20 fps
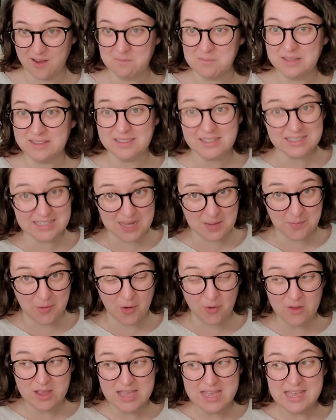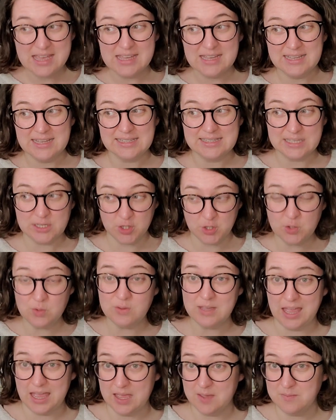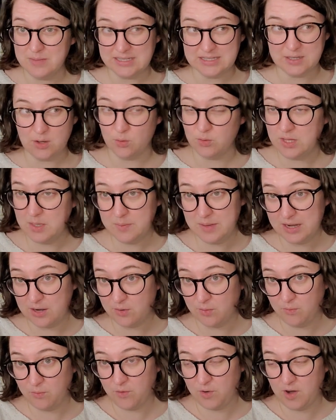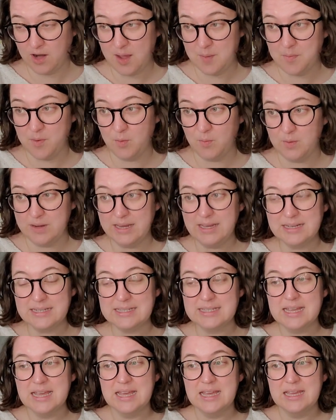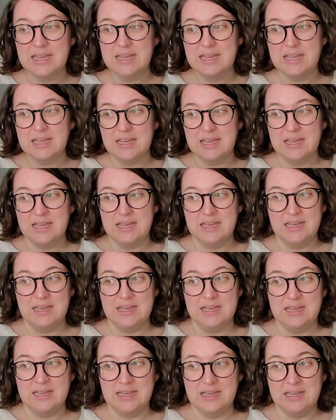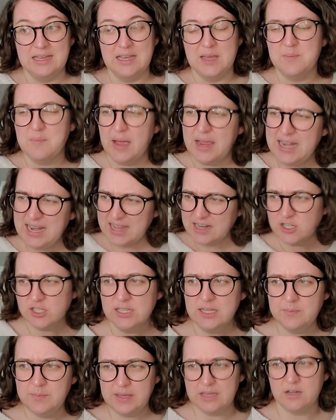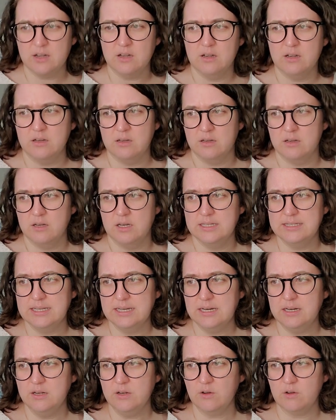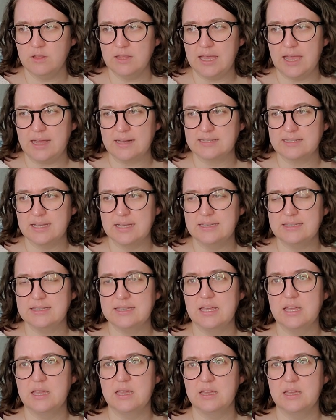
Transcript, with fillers: I played the demo. It's a new game, it's only been out for a couple weeks. It might actually be an, is it an early access?